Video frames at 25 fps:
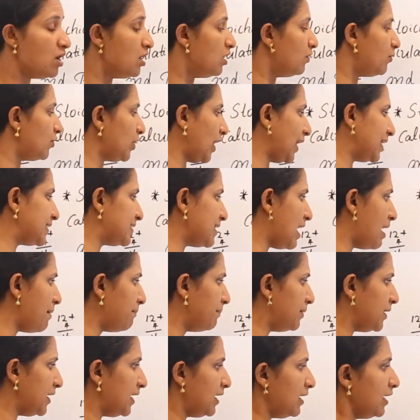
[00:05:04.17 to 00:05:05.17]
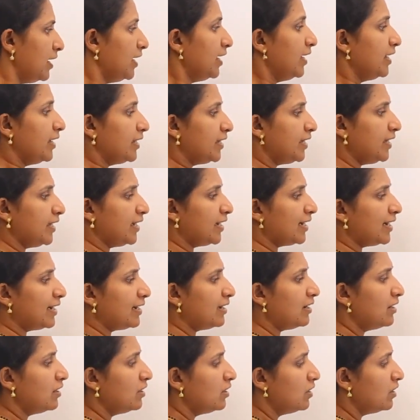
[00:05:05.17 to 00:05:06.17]
For example,
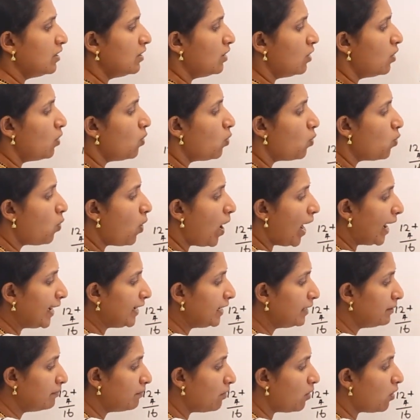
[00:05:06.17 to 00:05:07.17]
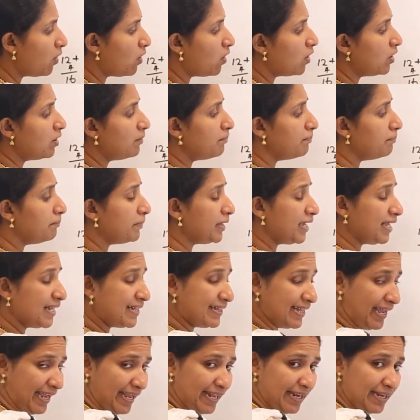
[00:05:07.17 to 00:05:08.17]
here 1 mole
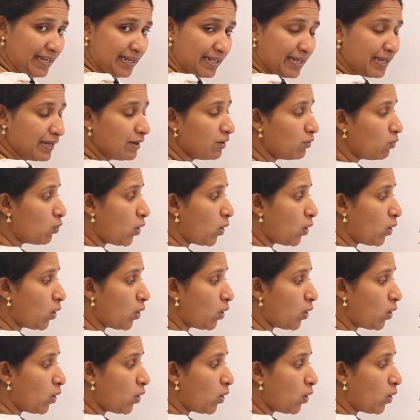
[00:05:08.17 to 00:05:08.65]
methane.